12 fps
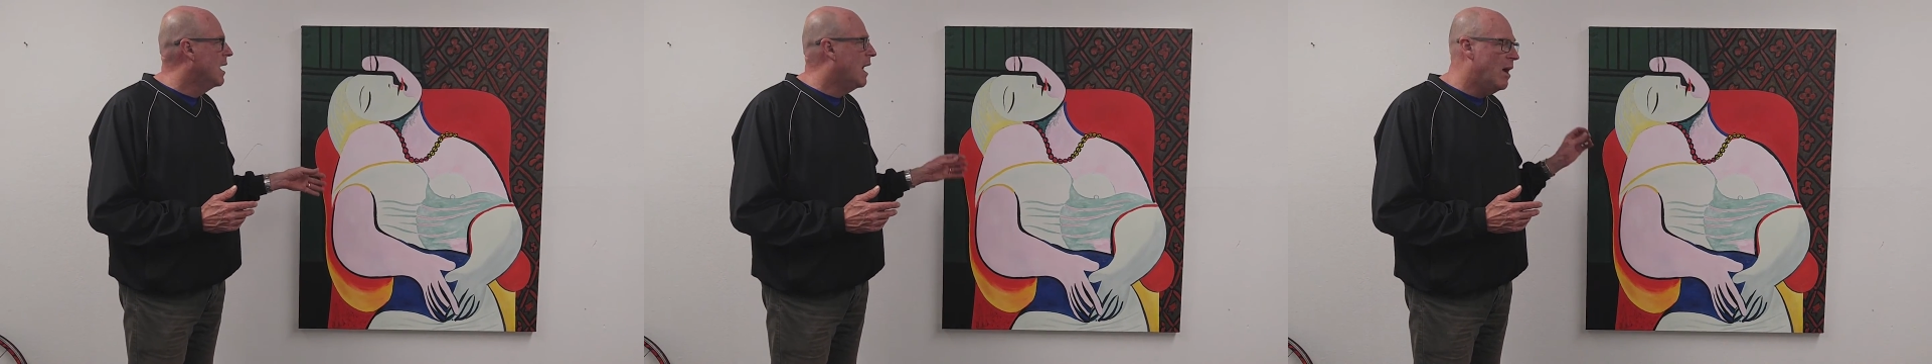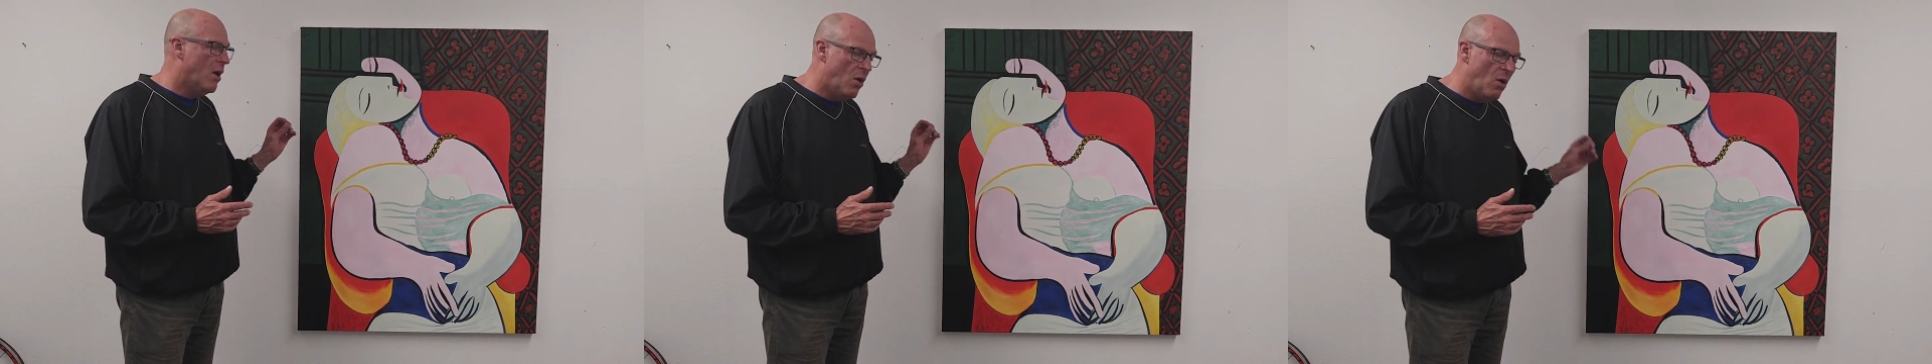
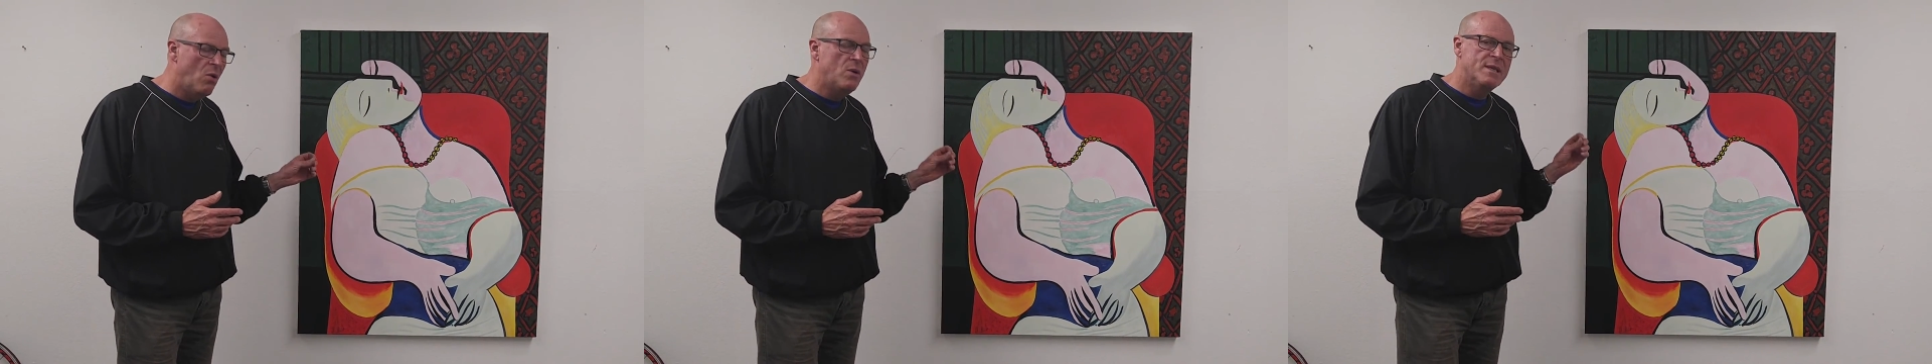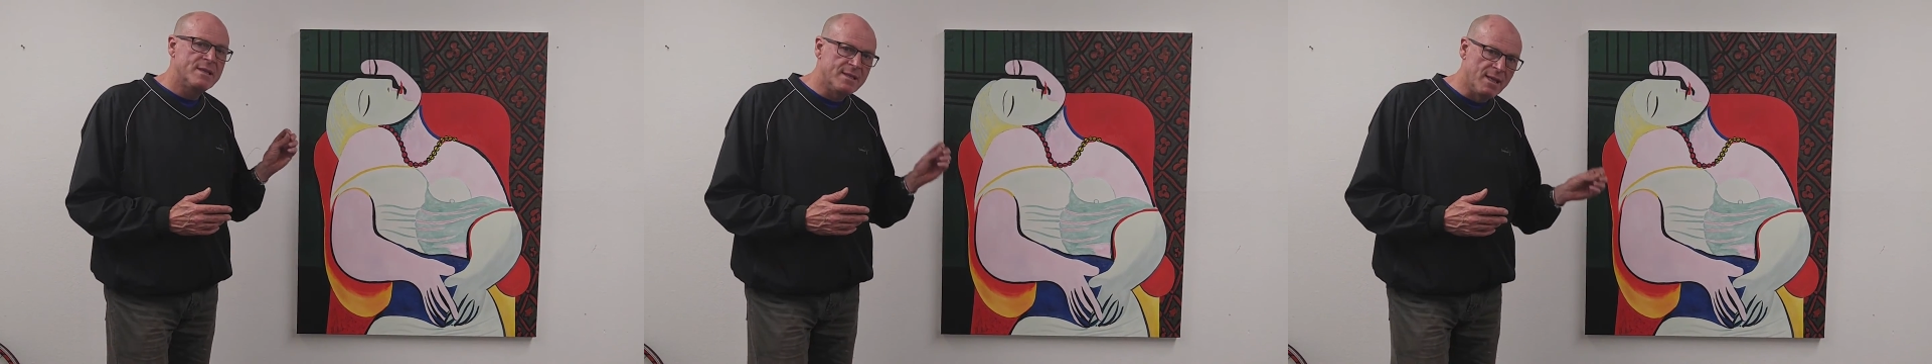I
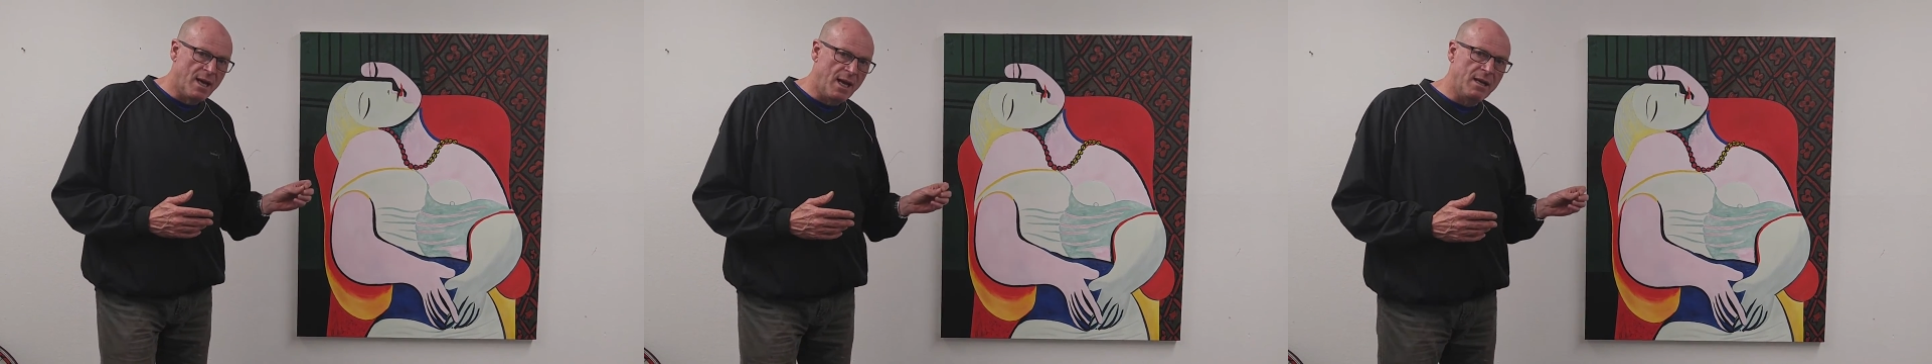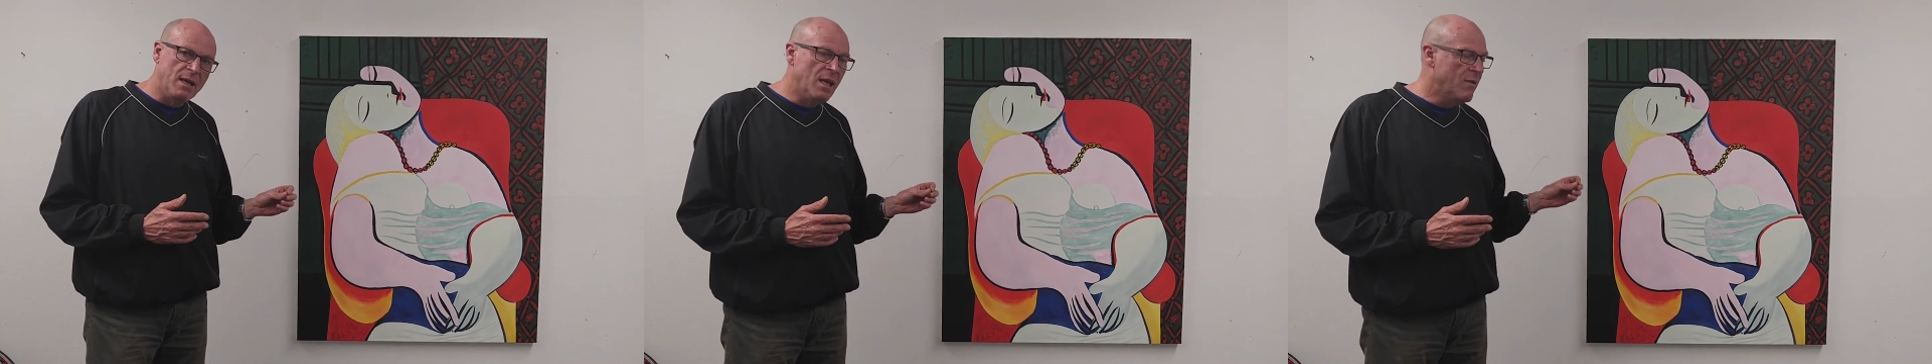always
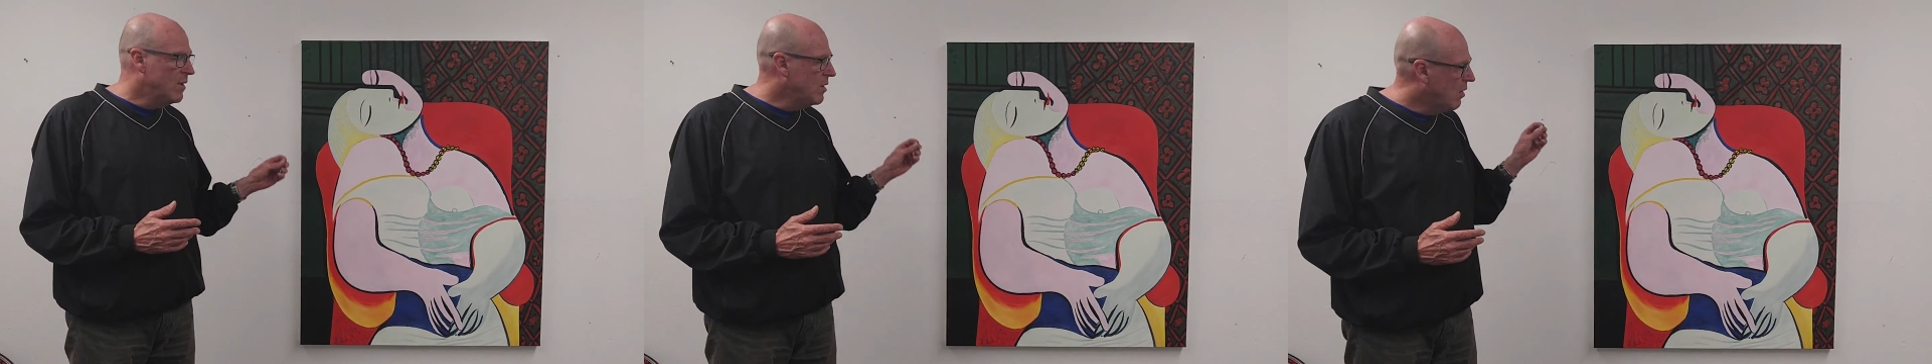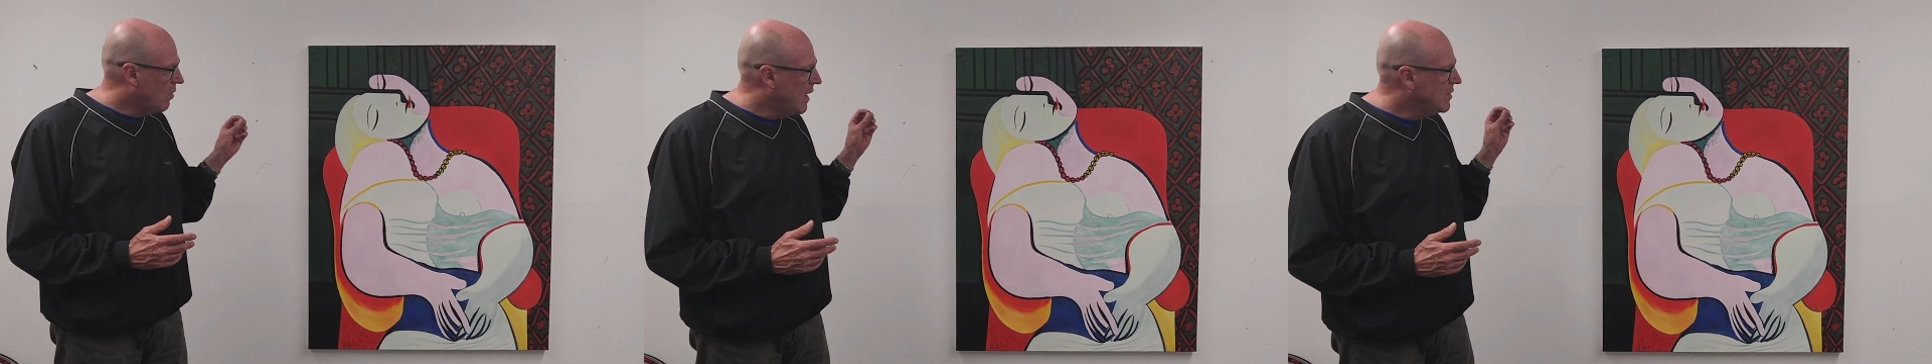sign, even
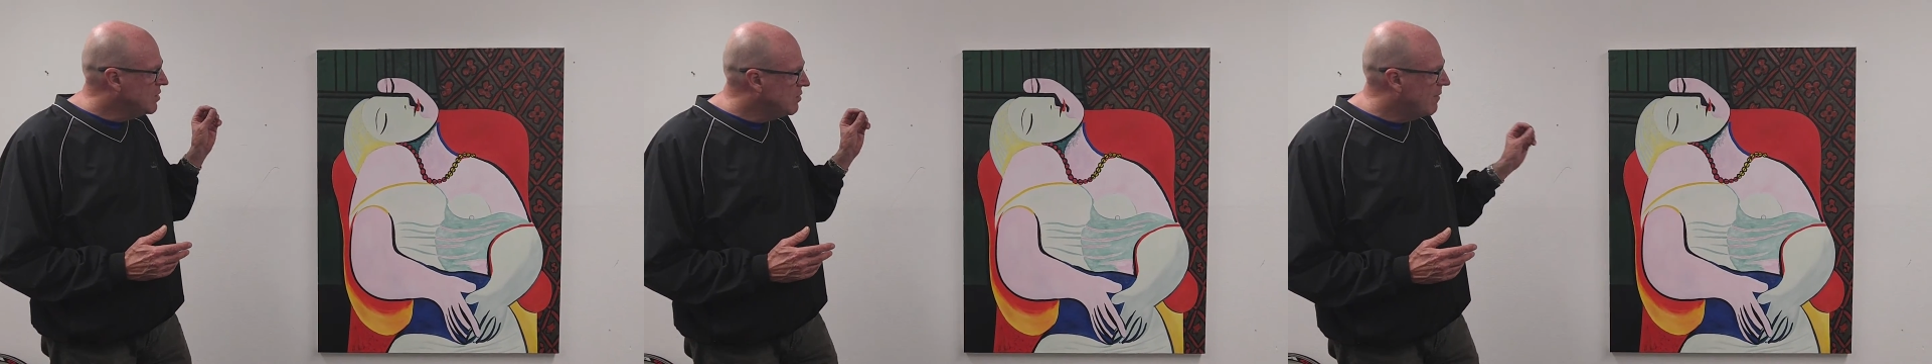though I do